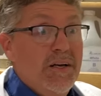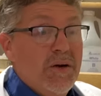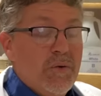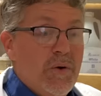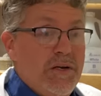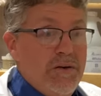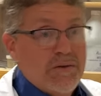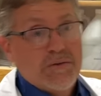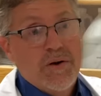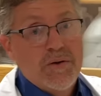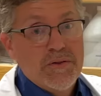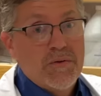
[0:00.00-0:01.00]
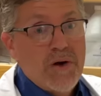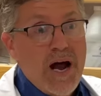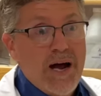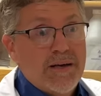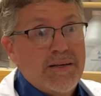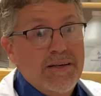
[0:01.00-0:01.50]
when you throw the
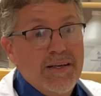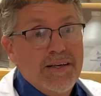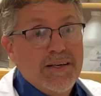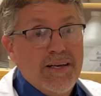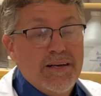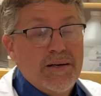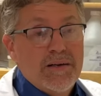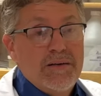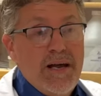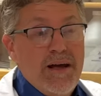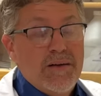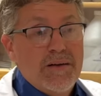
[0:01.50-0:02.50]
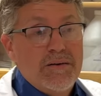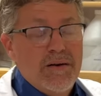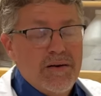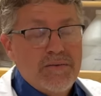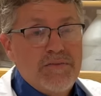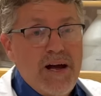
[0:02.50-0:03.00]
rock in a gallon
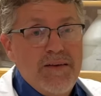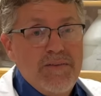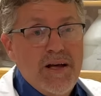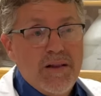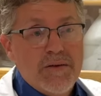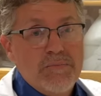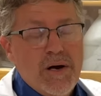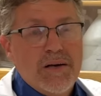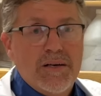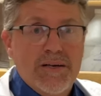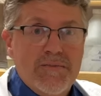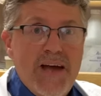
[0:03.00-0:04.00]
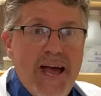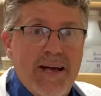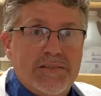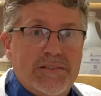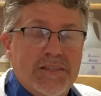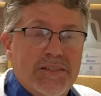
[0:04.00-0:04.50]
or a five-gallon bucket of
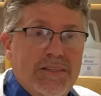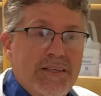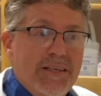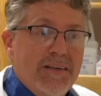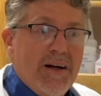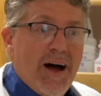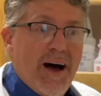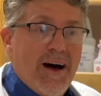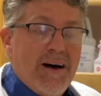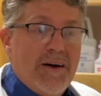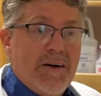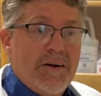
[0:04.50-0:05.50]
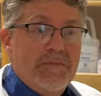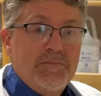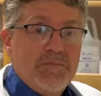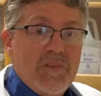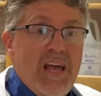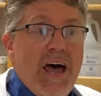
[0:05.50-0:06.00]
acid, uh,
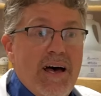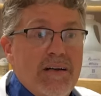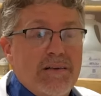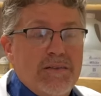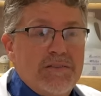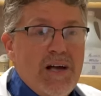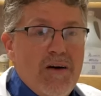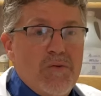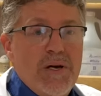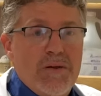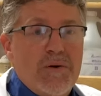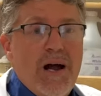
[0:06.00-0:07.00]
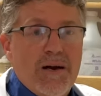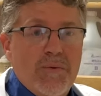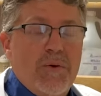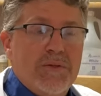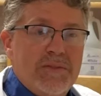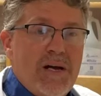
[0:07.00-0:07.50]
yeah, it'll dissolve away the rock,
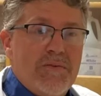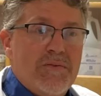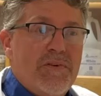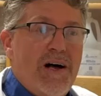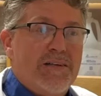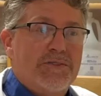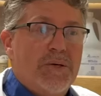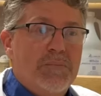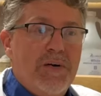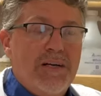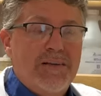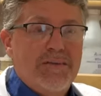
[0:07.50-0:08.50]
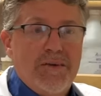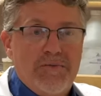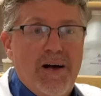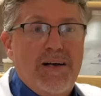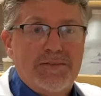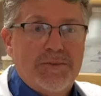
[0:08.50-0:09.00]
won't dissolve the fossil, but the
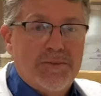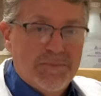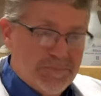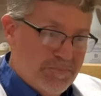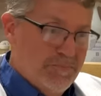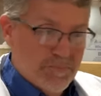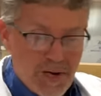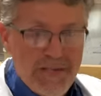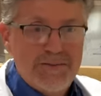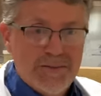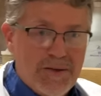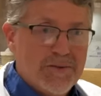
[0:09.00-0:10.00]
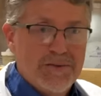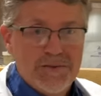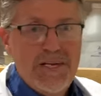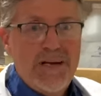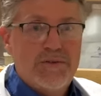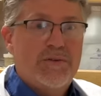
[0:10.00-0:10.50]
fossil breaks along
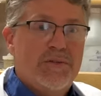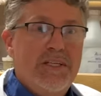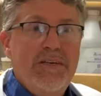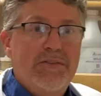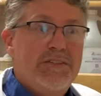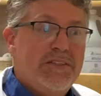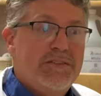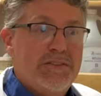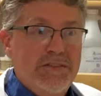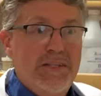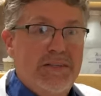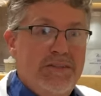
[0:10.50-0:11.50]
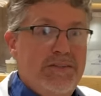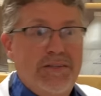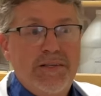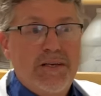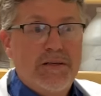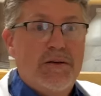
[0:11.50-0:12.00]
those natural cleavages, and then
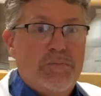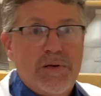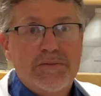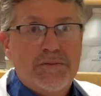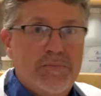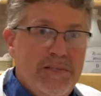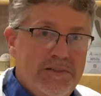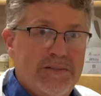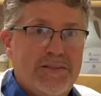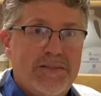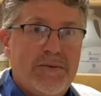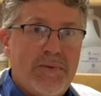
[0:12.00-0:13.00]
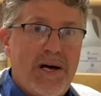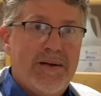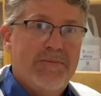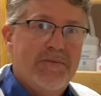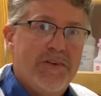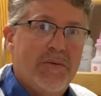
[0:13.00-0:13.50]
you get little puzzle pieces at the
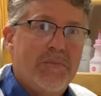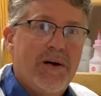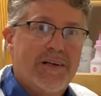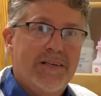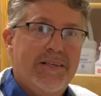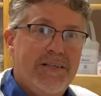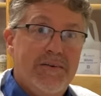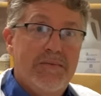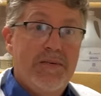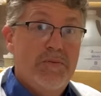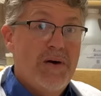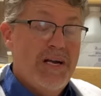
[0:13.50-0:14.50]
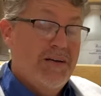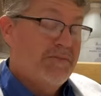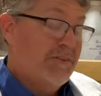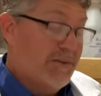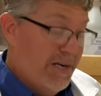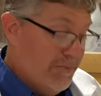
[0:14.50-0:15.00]
bottom of your bucket that you, you might have
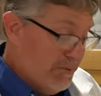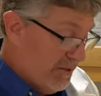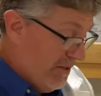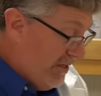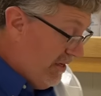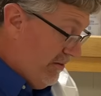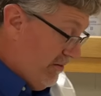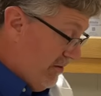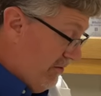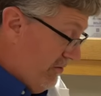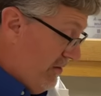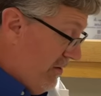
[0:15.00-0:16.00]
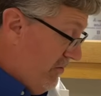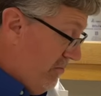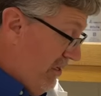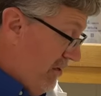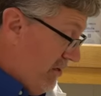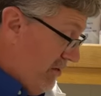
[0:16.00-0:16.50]
to try to put together, although that would
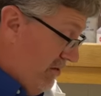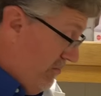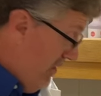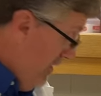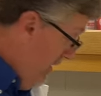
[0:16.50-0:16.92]
be hard. But